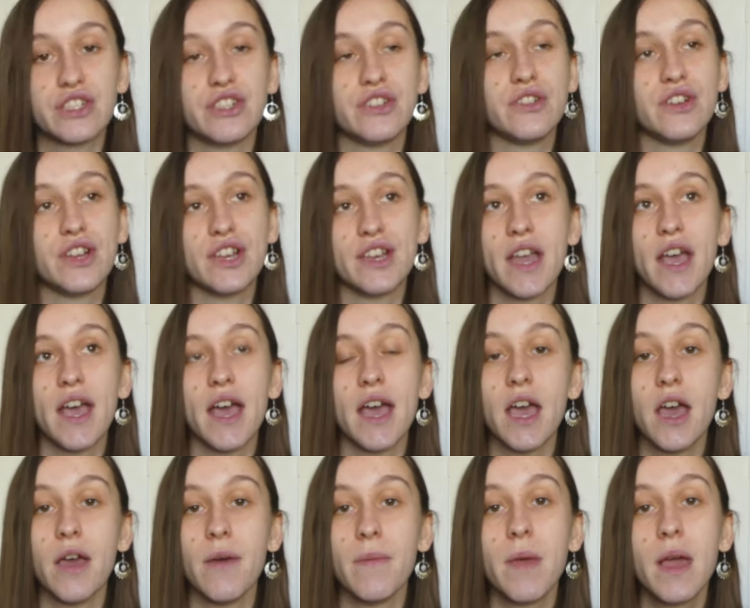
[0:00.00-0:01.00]
student,
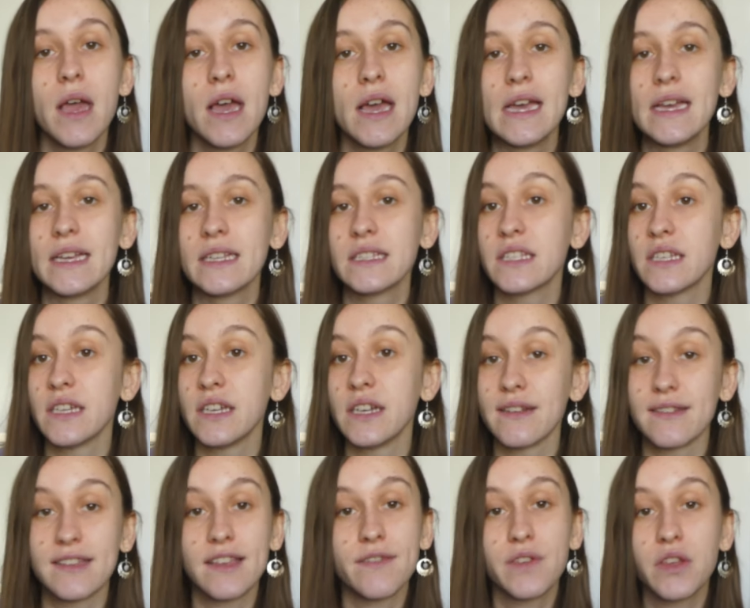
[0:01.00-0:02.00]

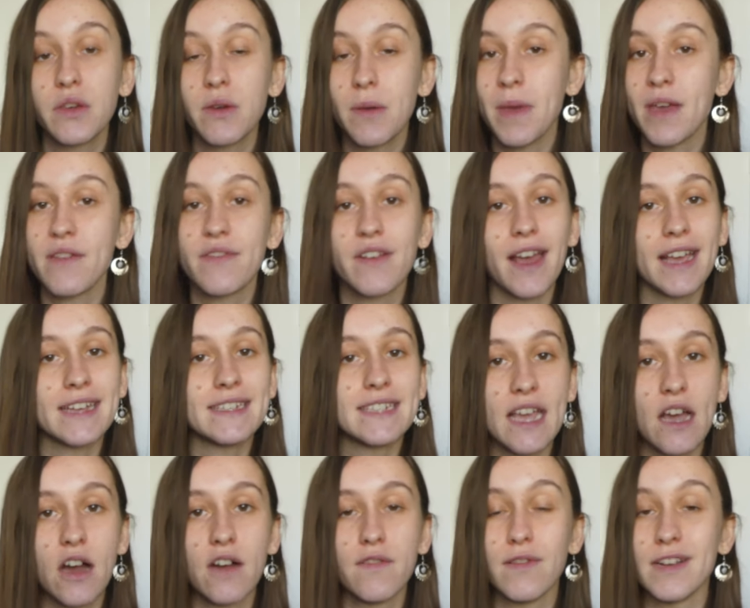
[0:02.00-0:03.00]
to give you a bit of an
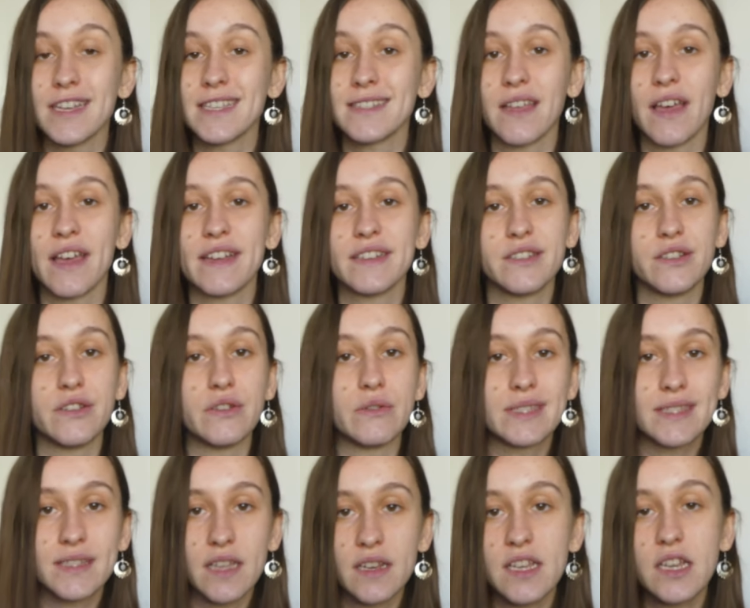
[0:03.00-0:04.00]
idea of what it's like
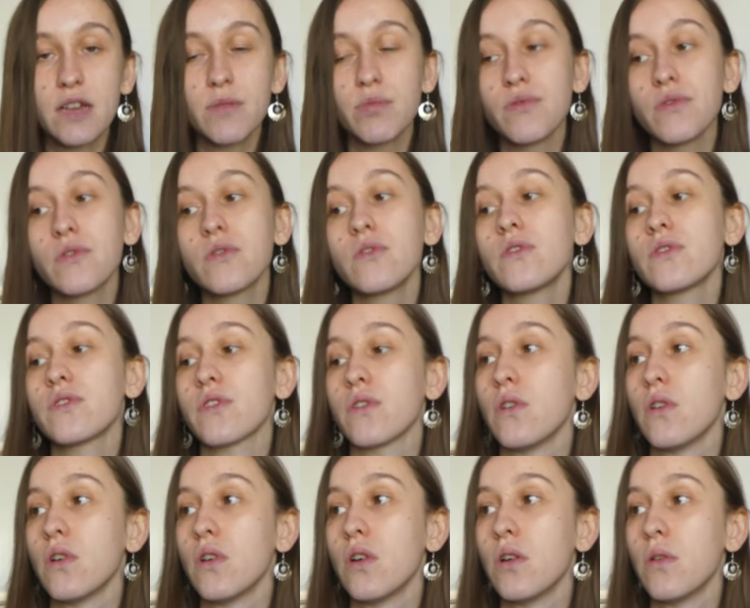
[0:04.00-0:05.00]
to study abroad
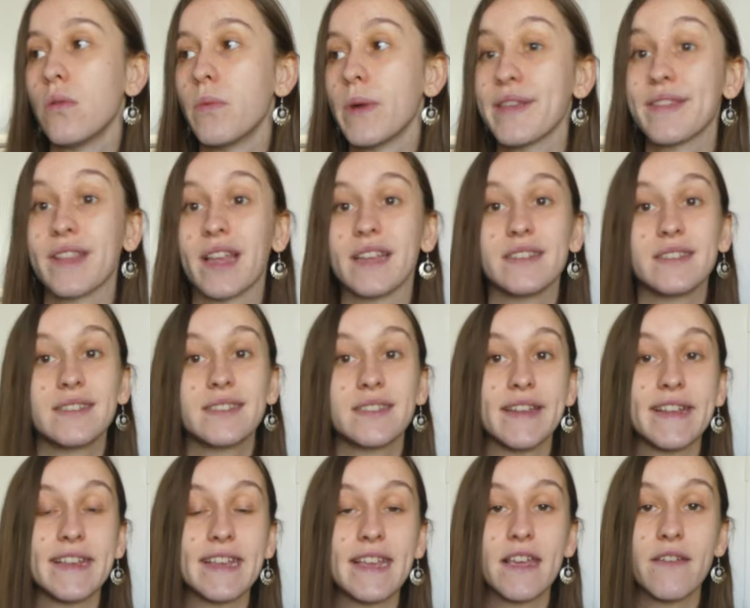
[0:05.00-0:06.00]
or what it's like to
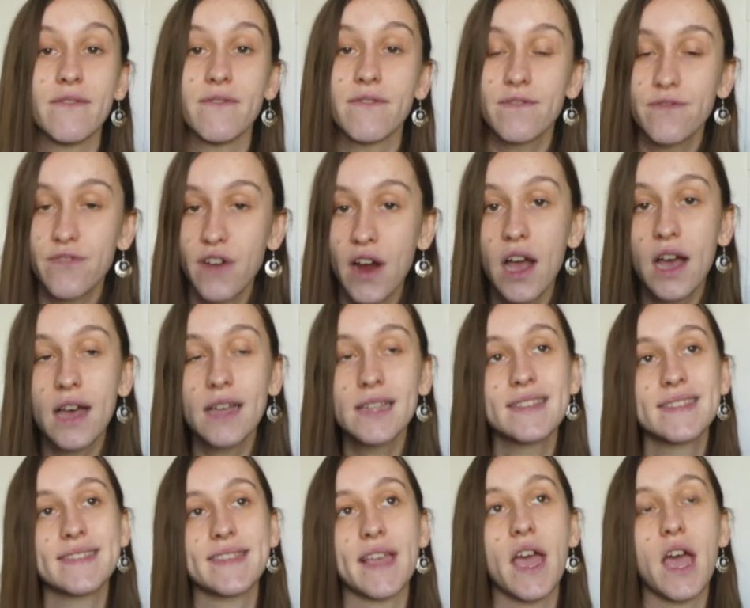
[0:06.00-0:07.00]
study in
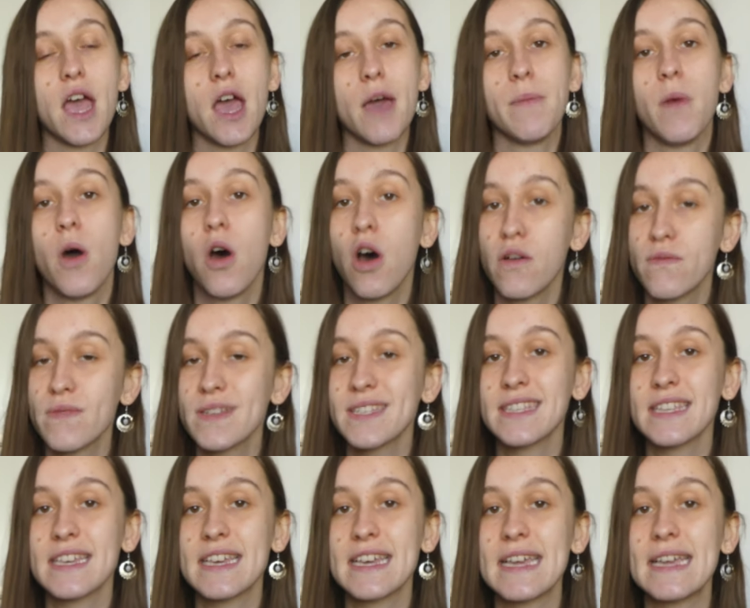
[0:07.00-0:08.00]
France.
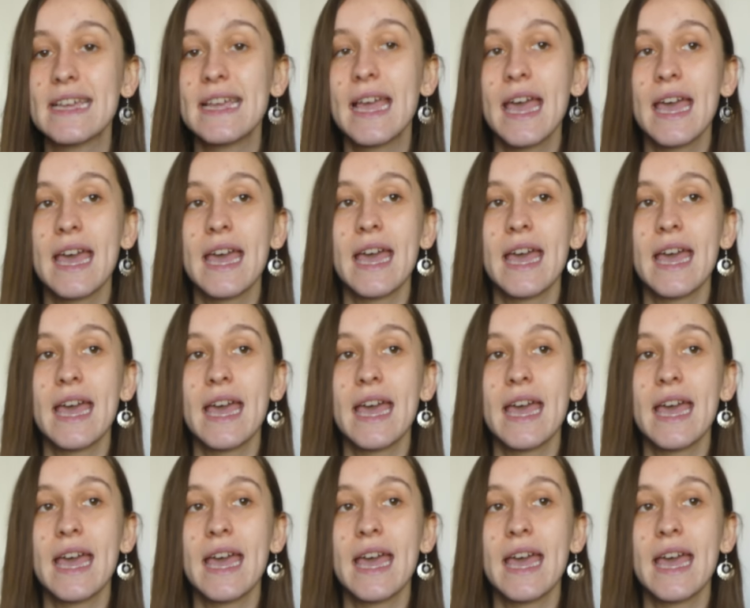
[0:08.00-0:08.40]
Obviously,